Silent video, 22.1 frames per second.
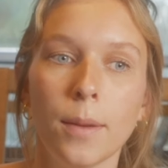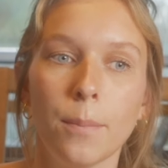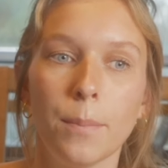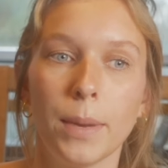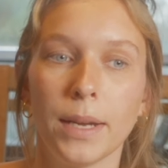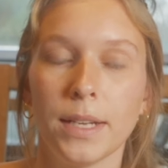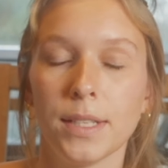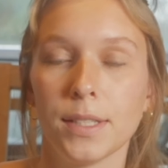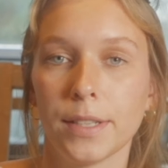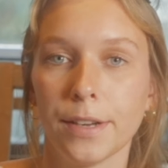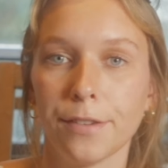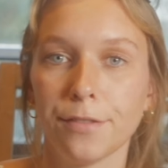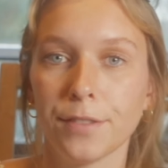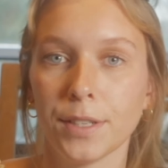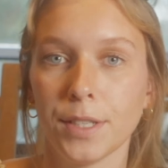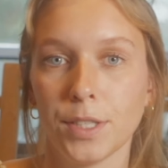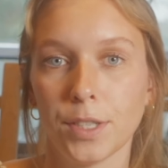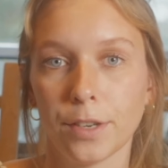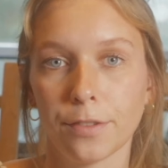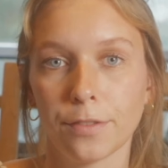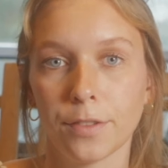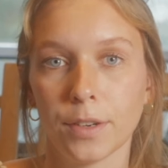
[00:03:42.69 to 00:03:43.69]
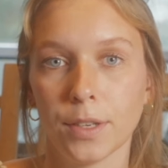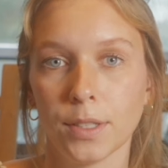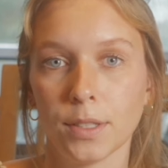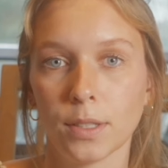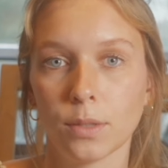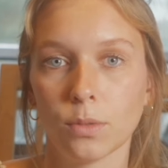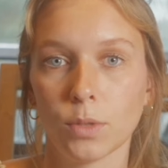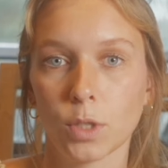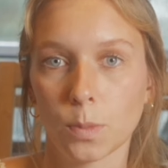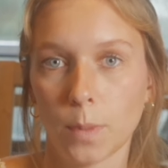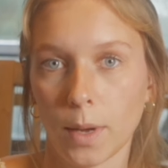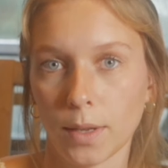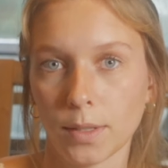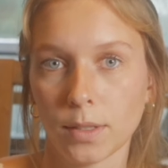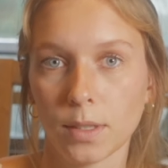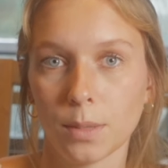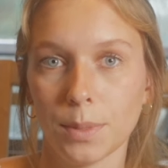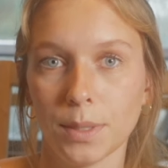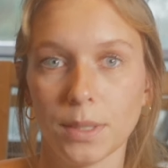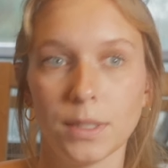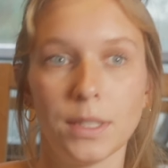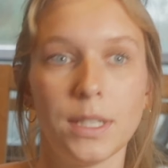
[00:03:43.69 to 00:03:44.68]
But it's definitely different
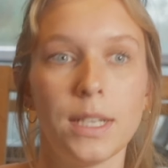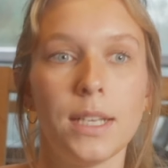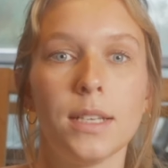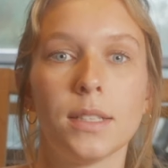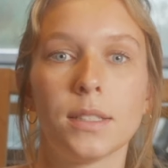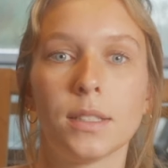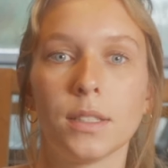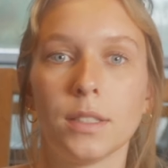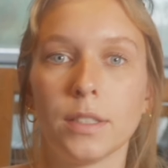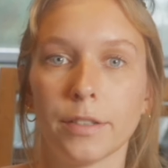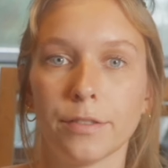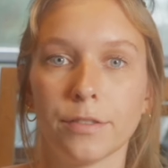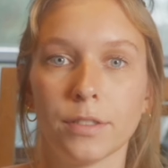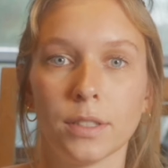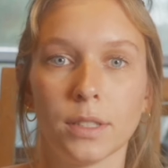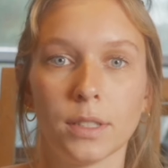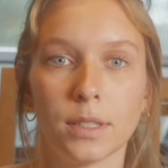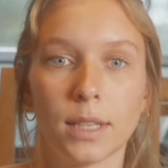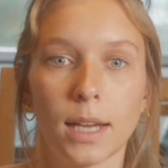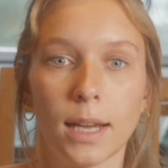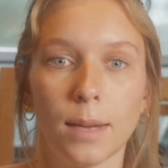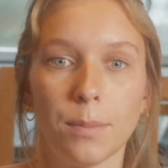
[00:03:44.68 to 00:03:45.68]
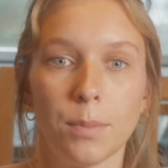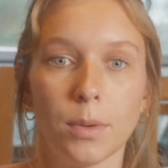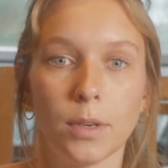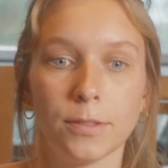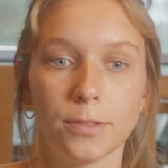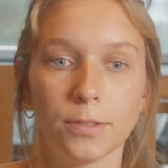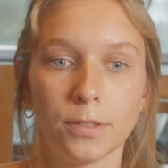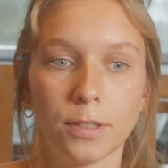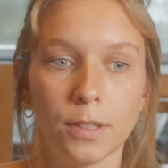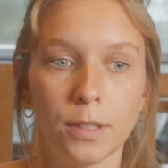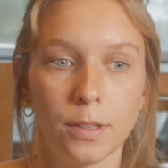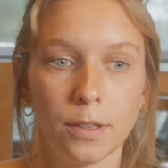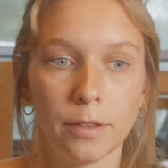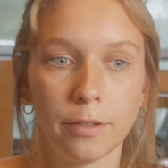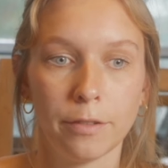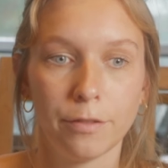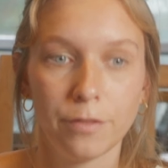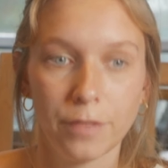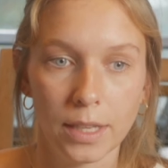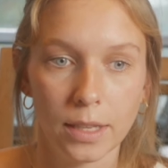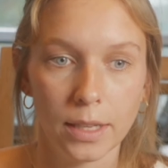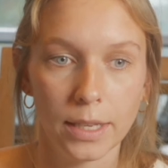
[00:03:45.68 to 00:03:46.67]
responsibility, it's a different type of
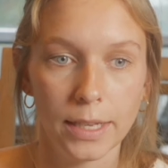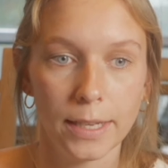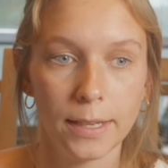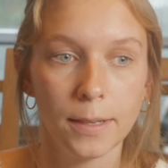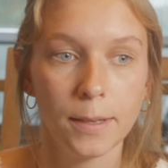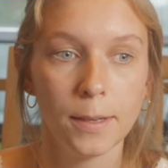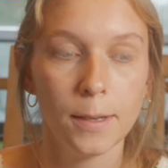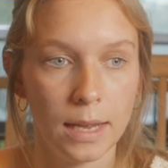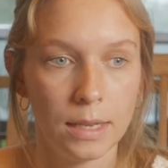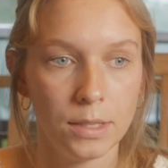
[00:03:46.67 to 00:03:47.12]
feeling.